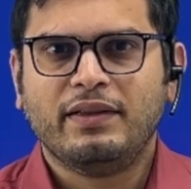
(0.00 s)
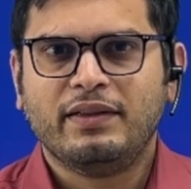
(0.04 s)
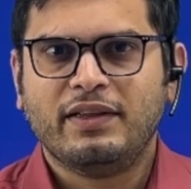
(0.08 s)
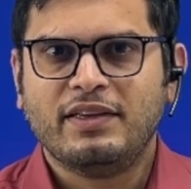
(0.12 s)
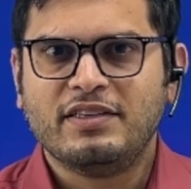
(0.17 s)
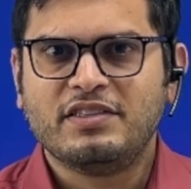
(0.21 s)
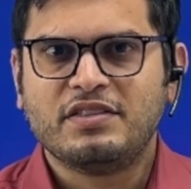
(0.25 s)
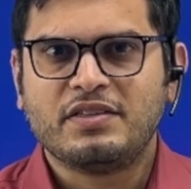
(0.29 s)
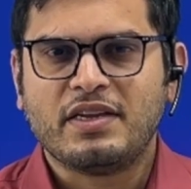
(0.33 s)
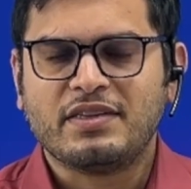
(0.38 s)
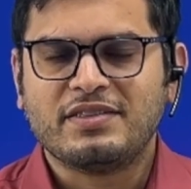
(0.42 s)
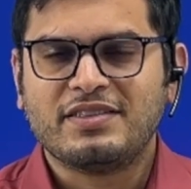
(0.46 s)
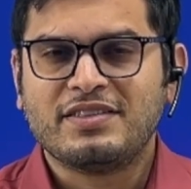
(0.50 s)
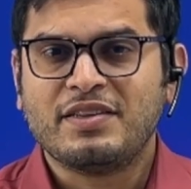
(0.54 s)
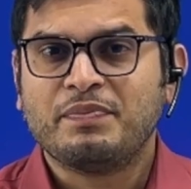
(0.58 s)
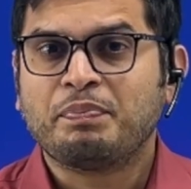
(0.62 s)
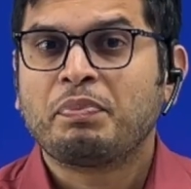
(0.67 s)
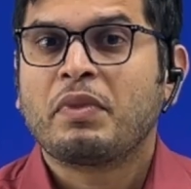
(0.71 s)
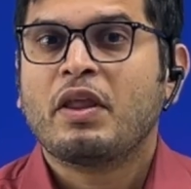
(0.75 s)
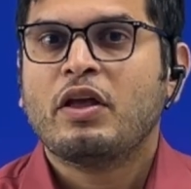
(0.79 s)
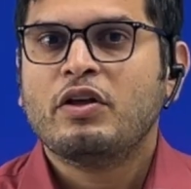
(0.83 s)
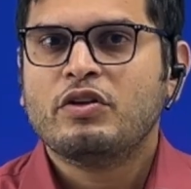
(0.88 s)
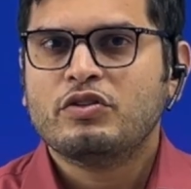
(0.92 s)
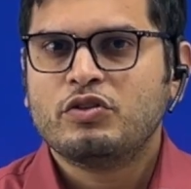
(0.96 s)
these tests.
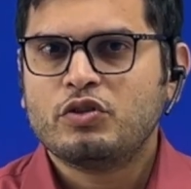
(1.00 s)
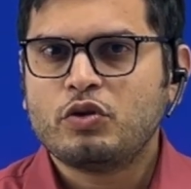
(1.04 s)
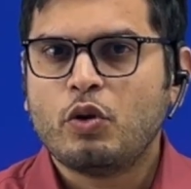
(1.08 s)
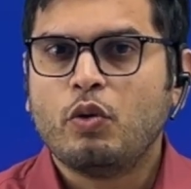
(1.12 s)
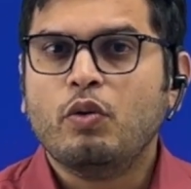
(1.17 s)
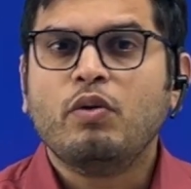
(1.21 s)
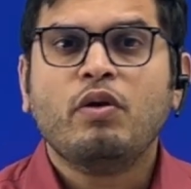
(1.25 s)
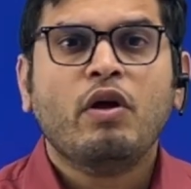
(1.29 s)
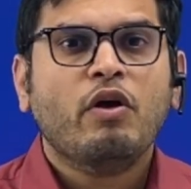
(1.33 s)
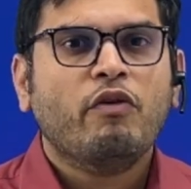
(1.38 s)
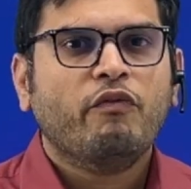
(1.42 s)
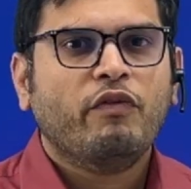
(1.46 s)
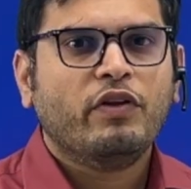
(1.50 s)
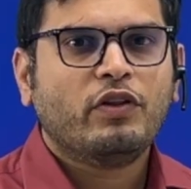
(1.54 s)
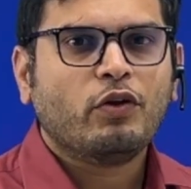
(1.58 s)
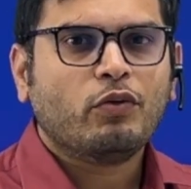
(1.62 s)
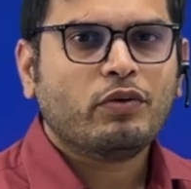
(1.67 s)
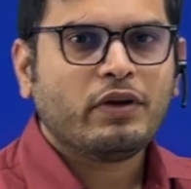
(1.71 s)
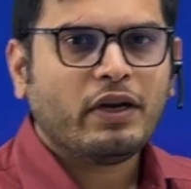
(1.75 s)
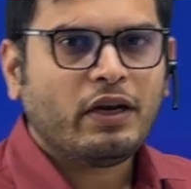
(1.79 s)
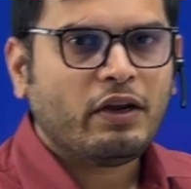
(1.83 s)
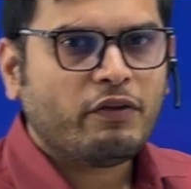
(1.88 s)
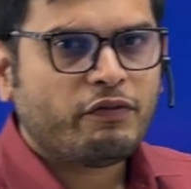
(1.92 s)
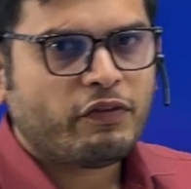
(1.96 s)
So without
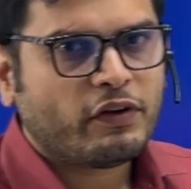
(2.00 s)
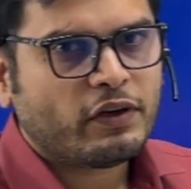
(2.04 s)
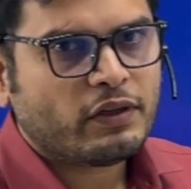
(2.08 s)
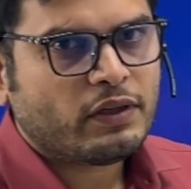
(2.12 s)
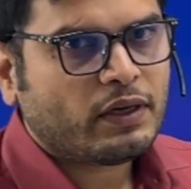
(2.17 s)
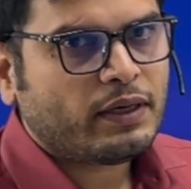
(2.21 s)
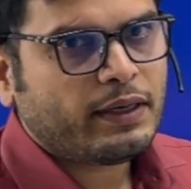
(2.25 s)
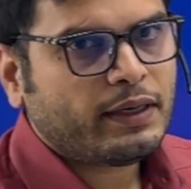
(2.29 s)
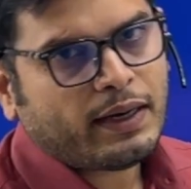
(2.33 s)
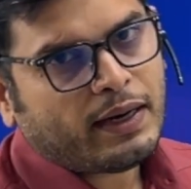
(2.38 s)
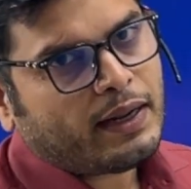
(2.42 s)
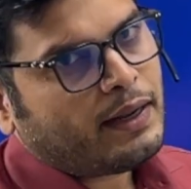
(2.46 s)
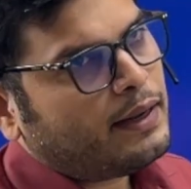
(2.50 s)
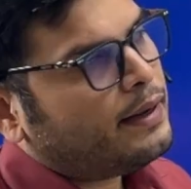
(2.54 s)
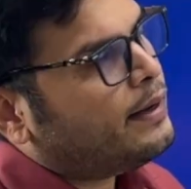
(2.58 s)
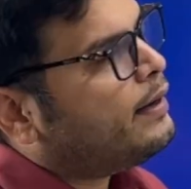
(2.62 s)
any further delay,